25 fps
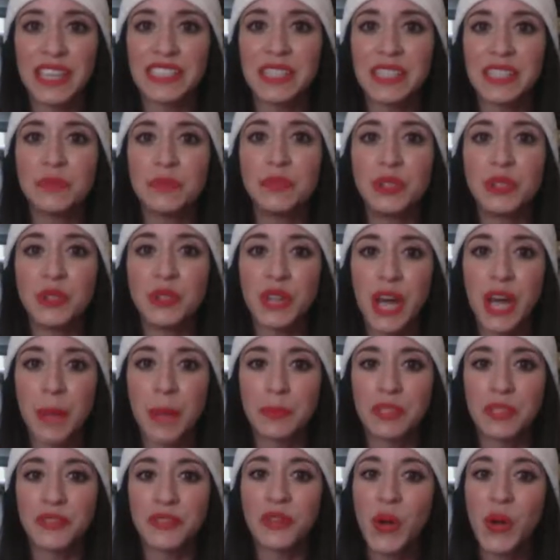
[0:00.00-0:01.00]
some new cups of
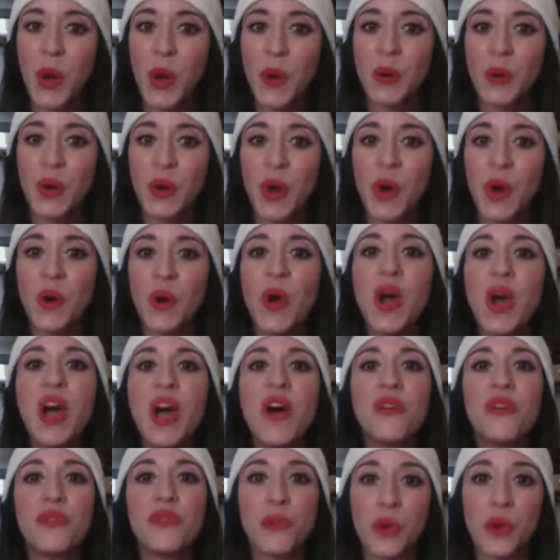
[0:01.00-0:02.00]
cocoa
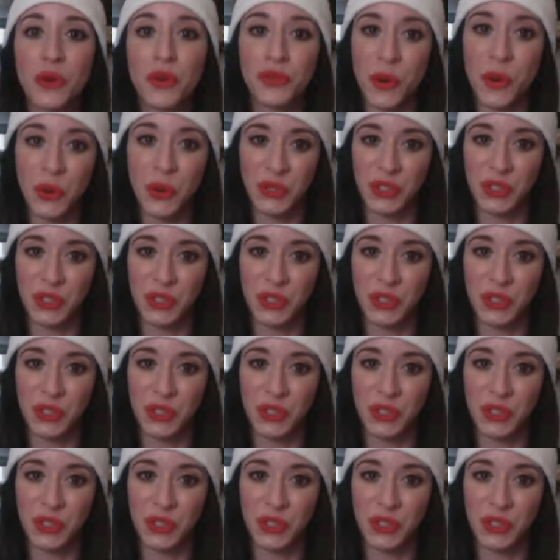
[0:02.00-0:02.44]
for folks to